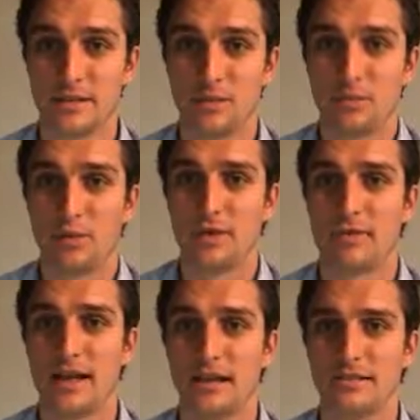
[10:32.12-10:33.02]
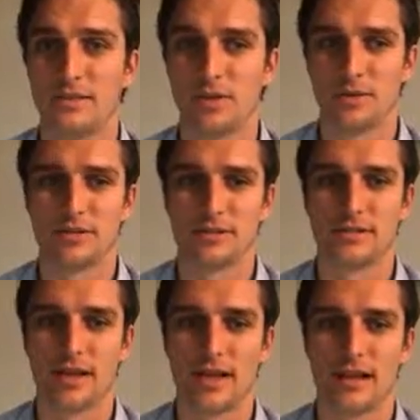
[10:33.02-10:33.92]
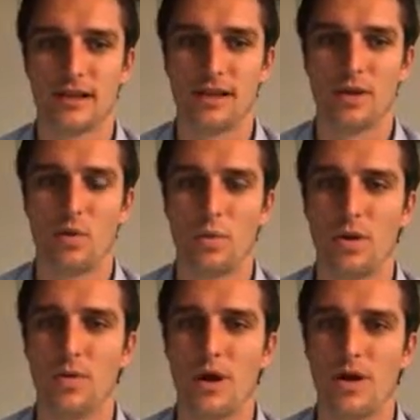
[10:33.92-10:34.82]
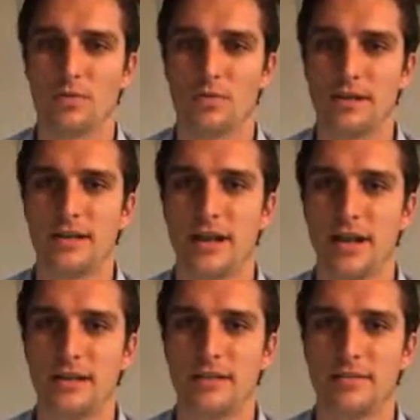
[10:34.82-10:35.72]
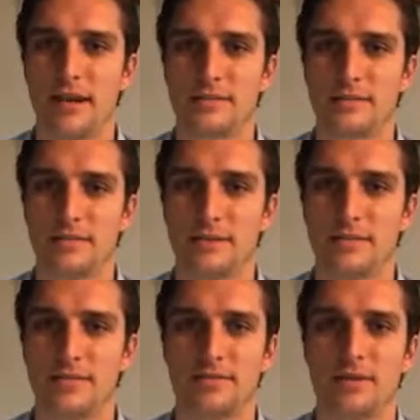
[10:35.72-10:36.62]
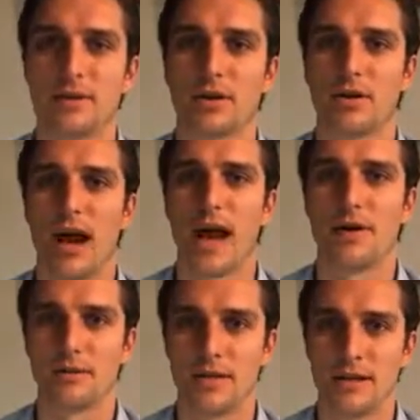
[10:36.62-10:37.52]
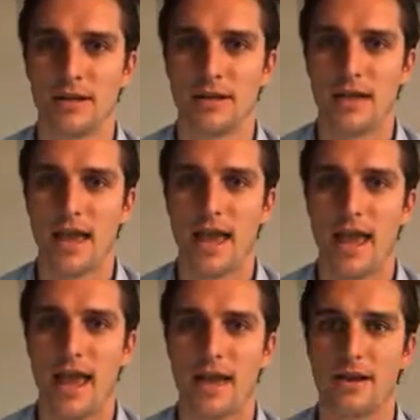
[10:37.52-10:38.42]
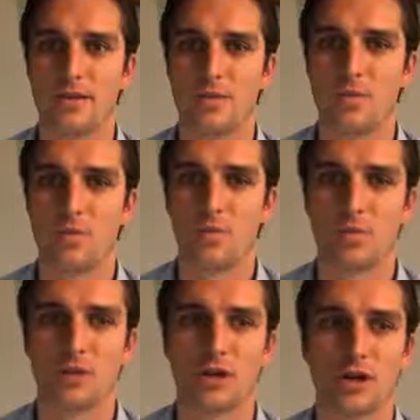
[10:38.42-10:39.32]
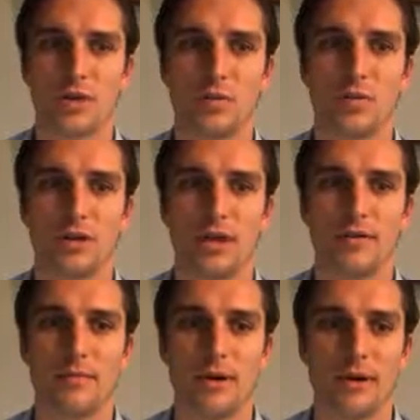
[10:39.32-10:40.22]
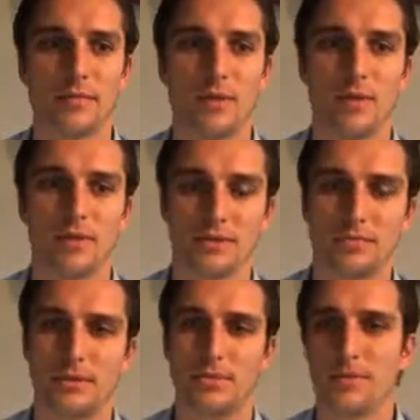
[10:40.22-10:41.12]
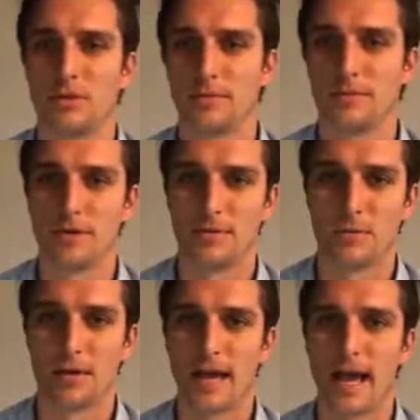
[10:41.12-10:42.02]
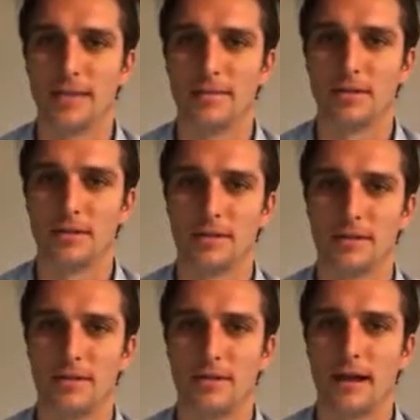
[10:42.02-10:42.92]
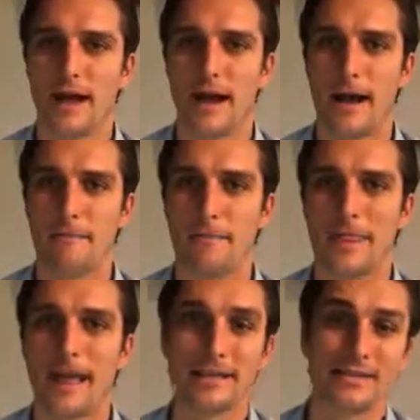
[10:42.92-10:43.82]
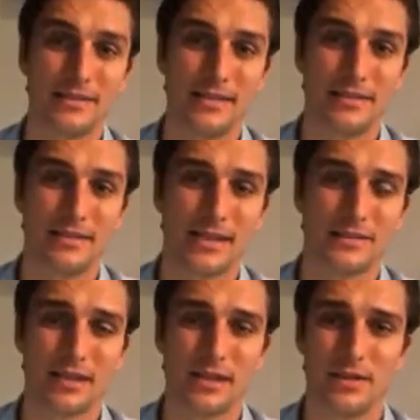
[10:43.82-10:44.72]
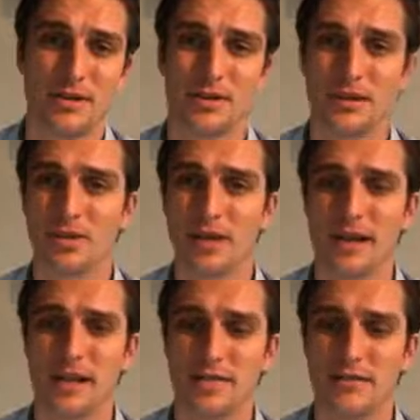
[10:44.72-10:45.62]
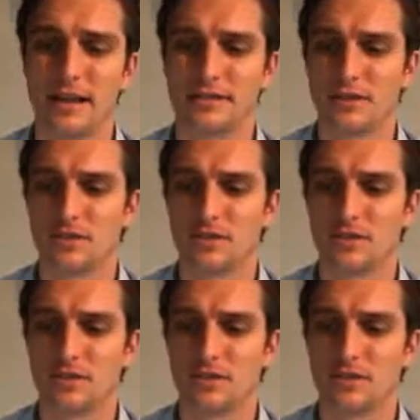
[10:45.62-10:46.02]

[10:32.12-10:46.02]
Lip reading: The whole point of the ICO was to say, we want retail investment from a crowd, and sure, we'll give a bigger bonus to people who want to put in more capital, but that doesn't even necessarily mean you're an accredited investor.